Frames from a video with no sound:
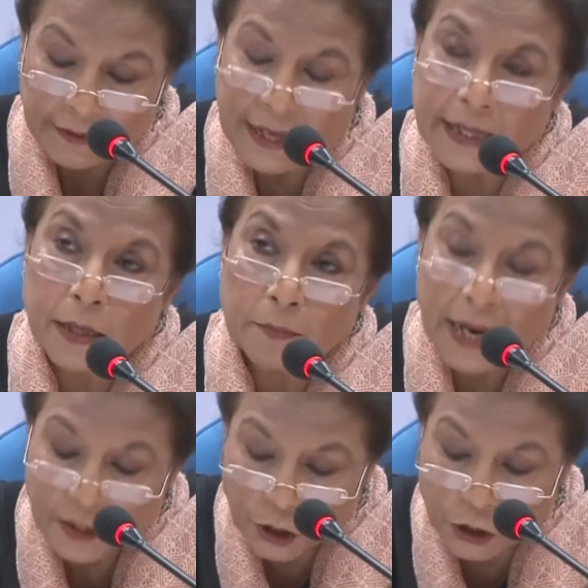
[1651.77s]
than in the
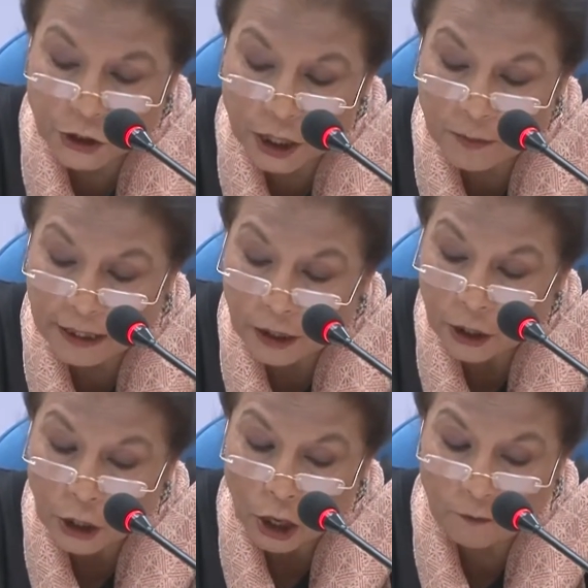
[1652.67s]
mainstreaming
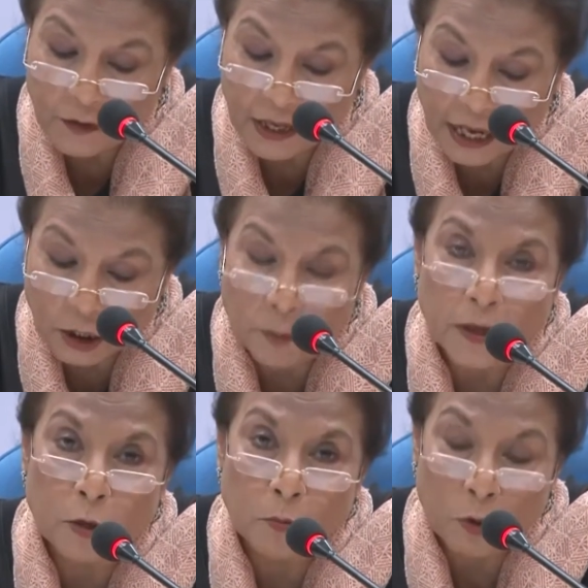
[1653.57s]
of the
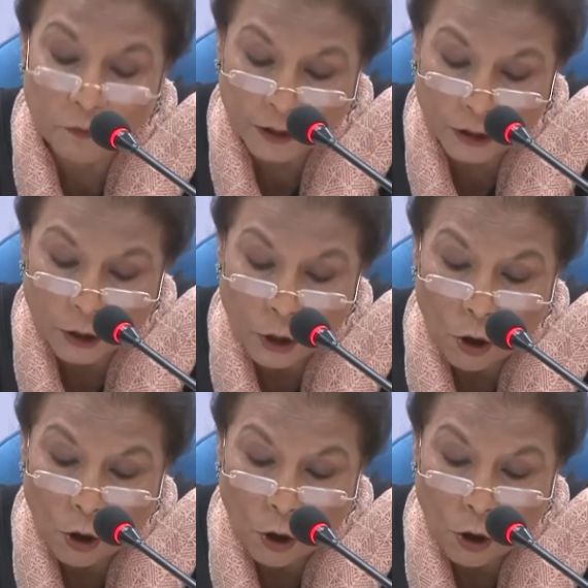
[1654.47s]
Khatm-e-Nubuwwat